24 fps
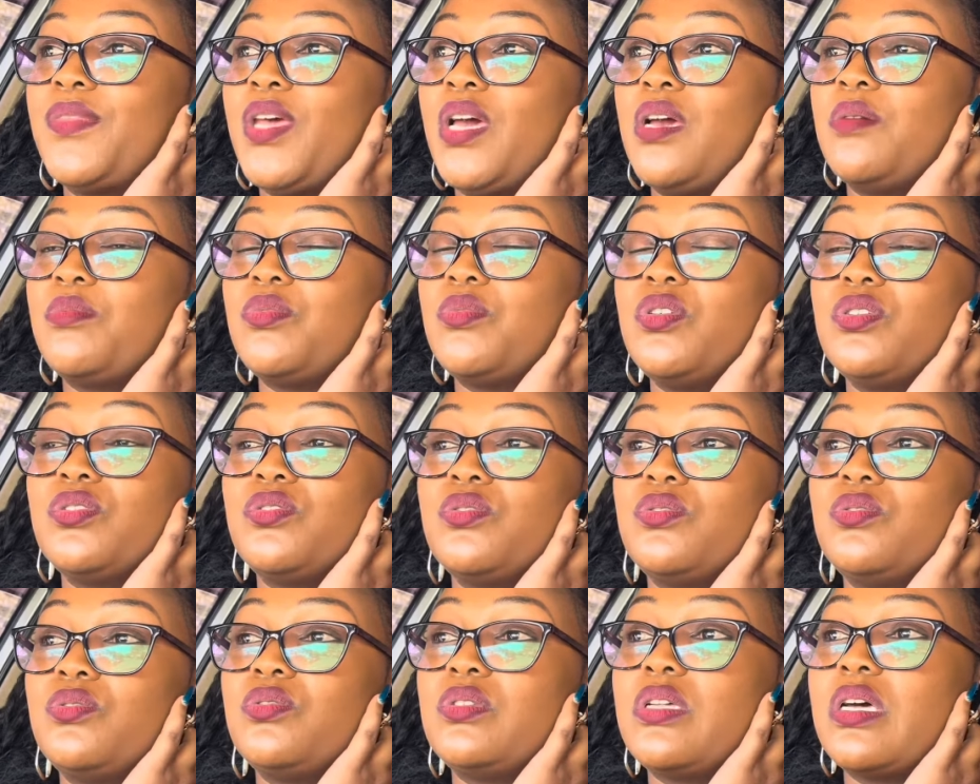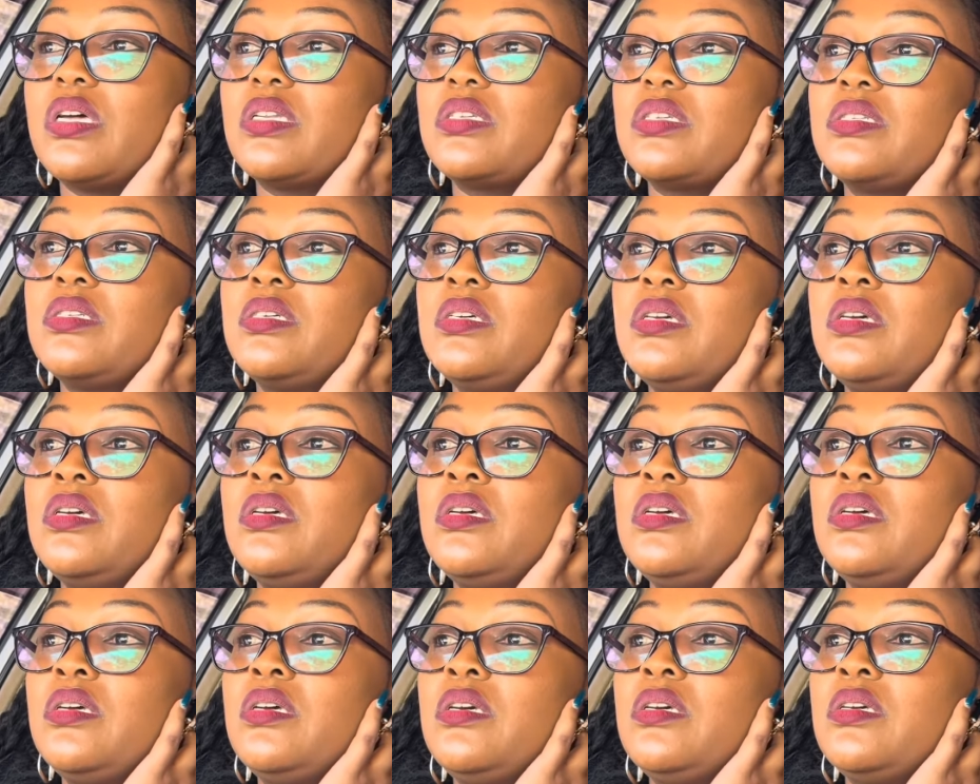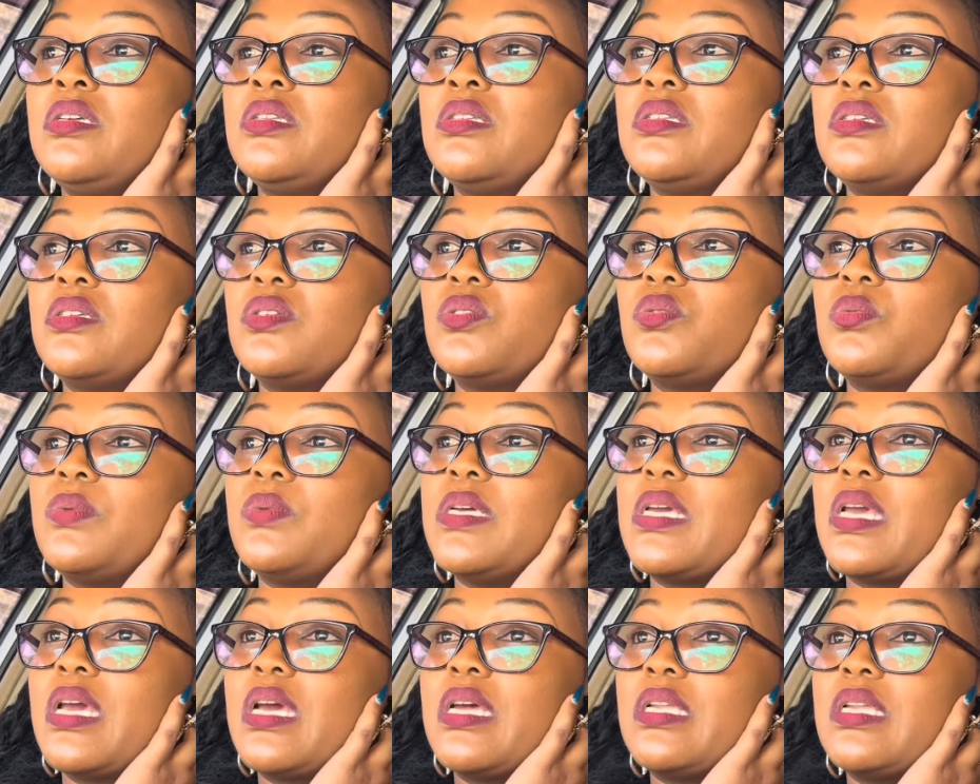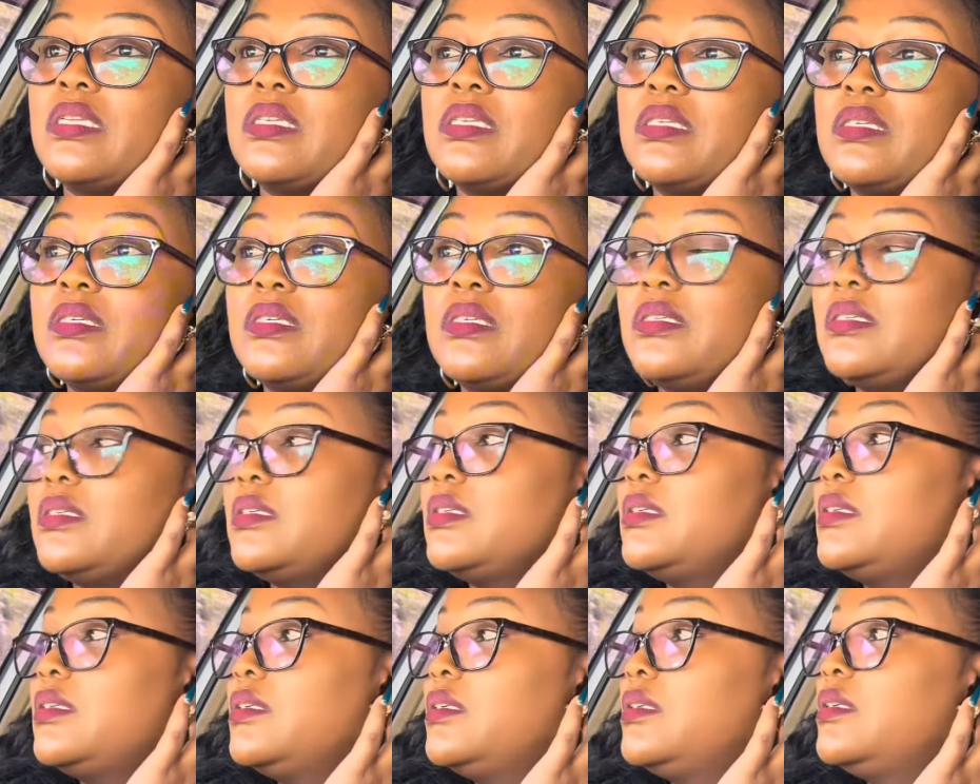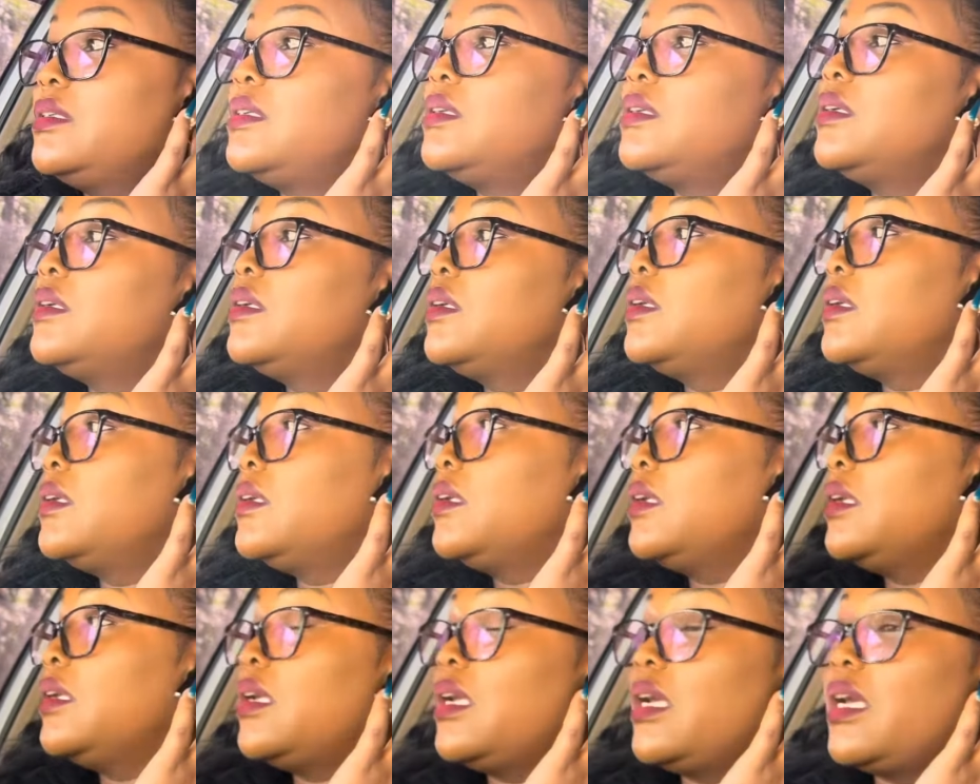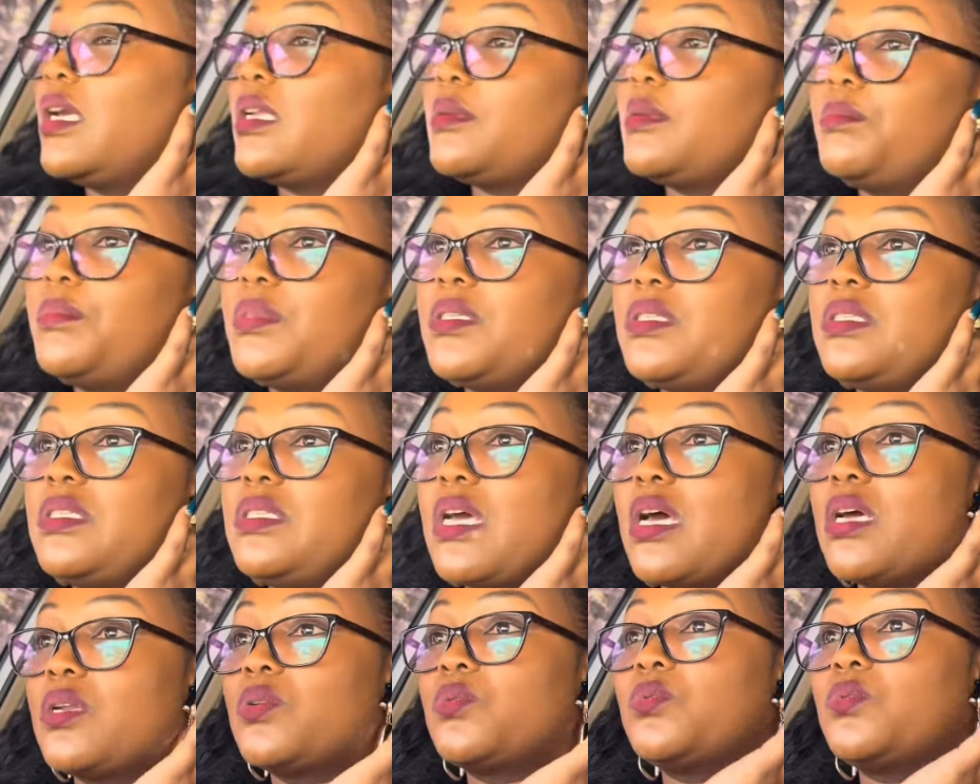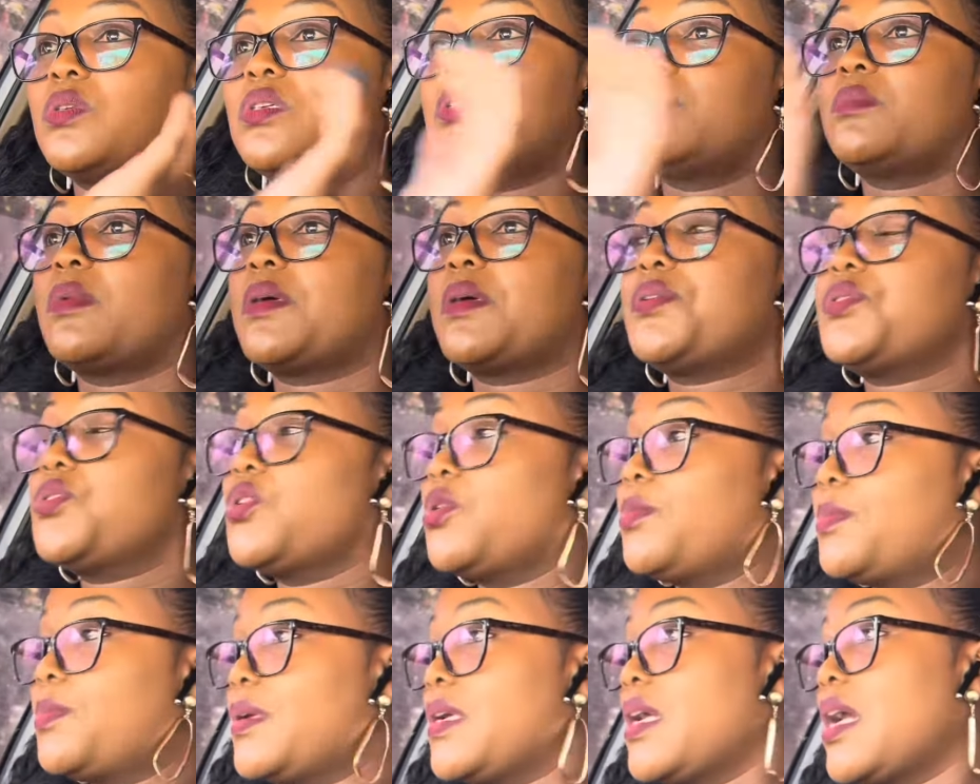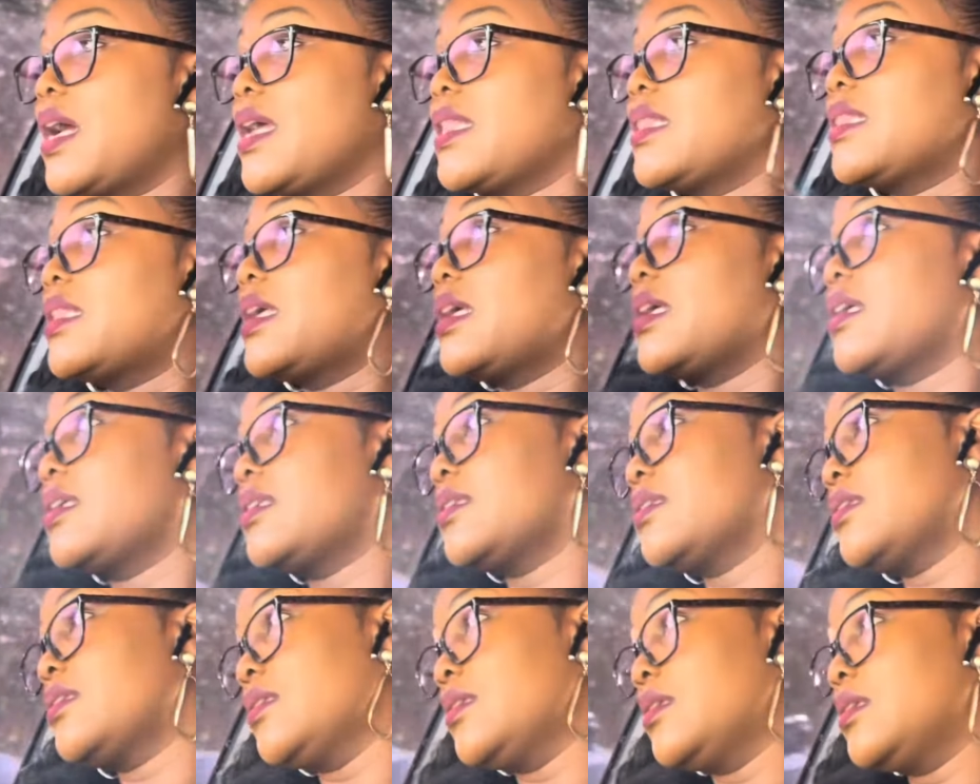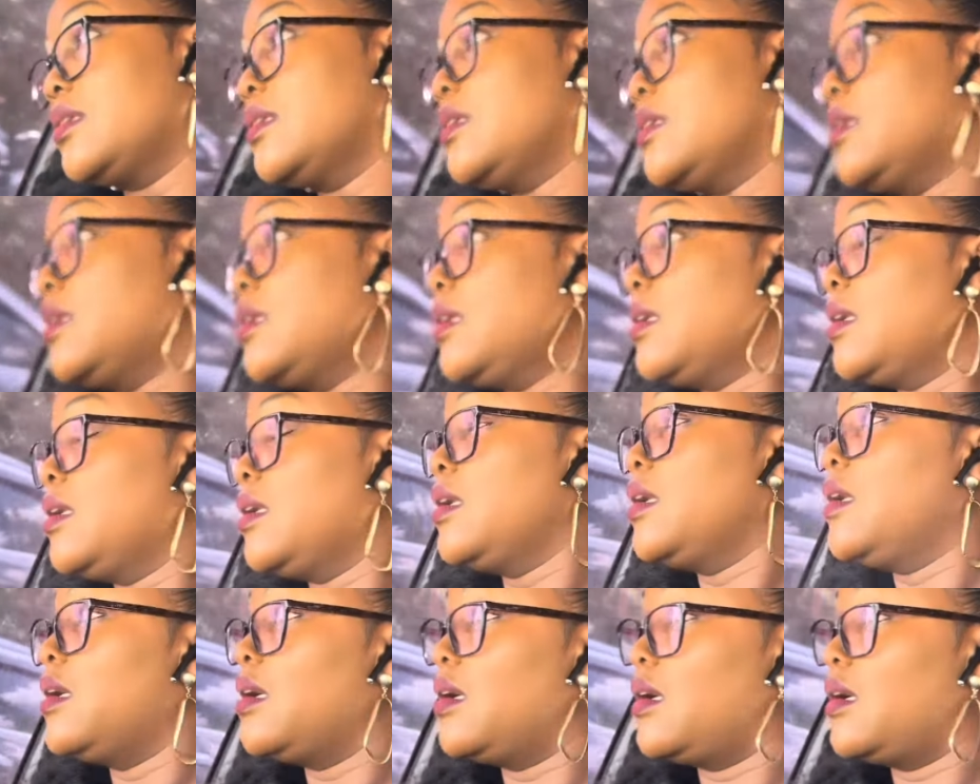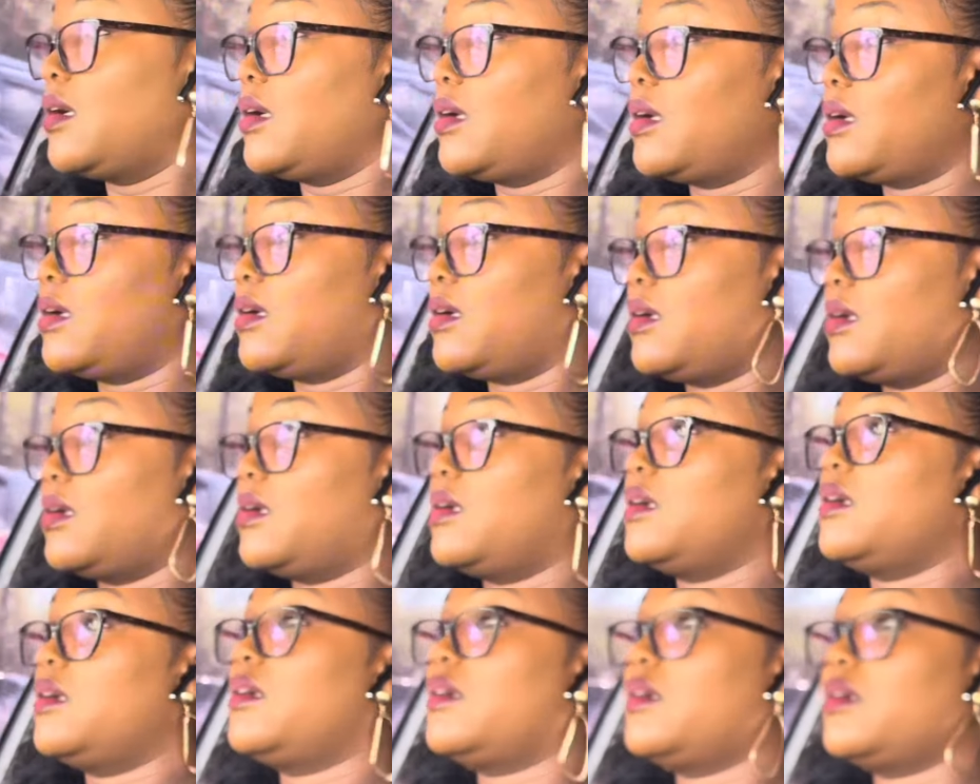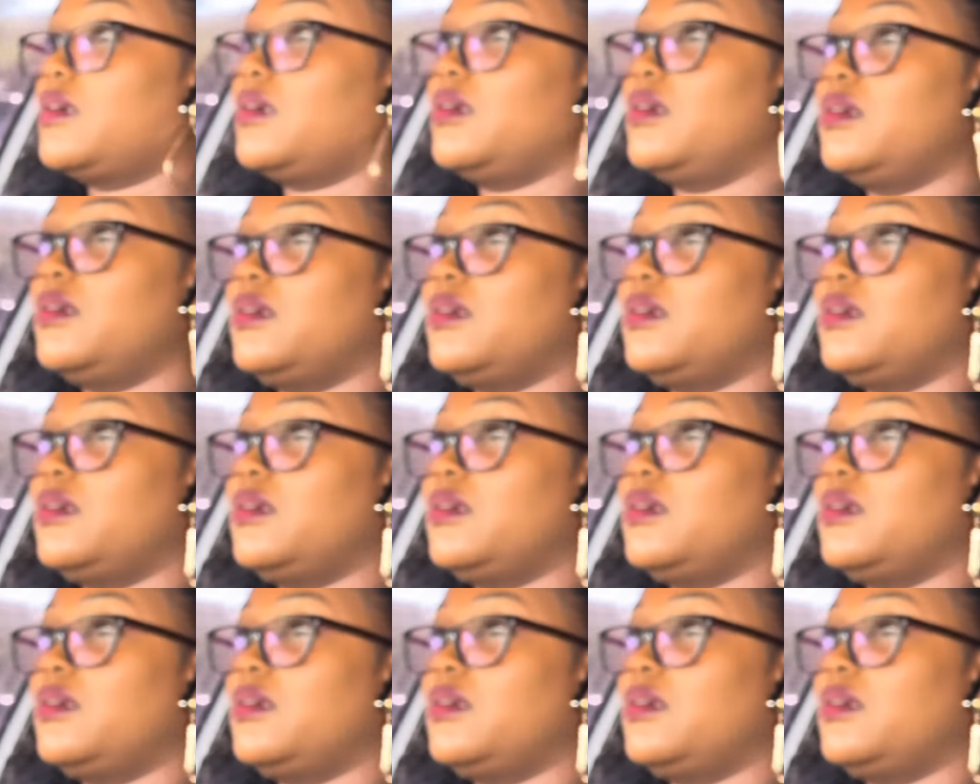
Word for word: I'm going to do that this weekend and be done with my shopping and then uh,